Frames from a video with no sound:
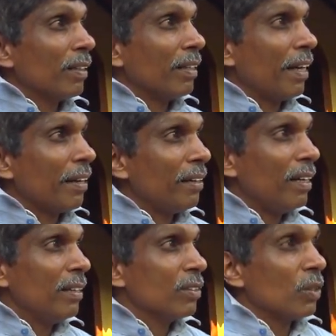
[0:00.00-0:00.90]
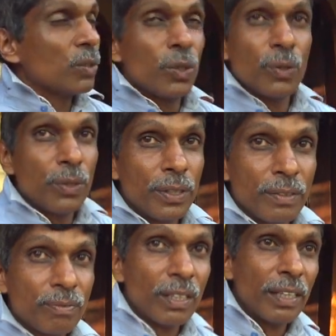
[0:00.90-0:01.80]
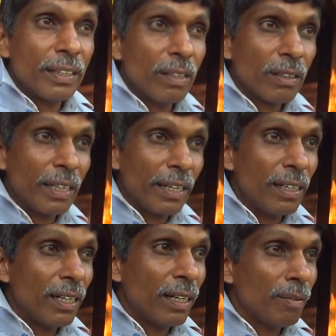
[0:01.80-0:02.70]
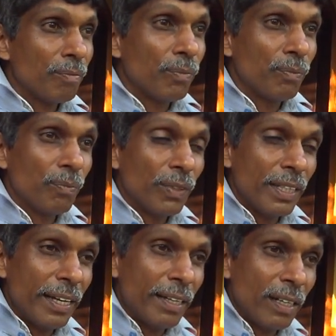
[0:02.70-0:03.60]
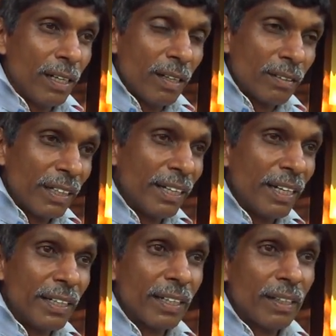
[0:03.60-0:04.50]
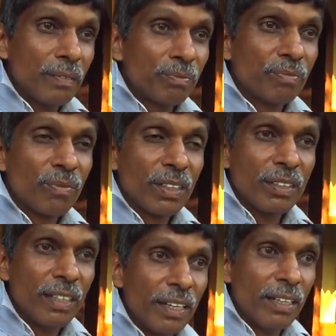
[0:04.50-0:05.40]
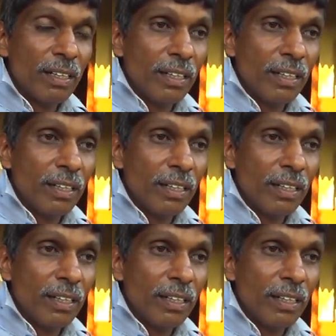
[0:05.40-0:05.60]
Kerala is also good. Like, you know, Kerala, then Karnataka, then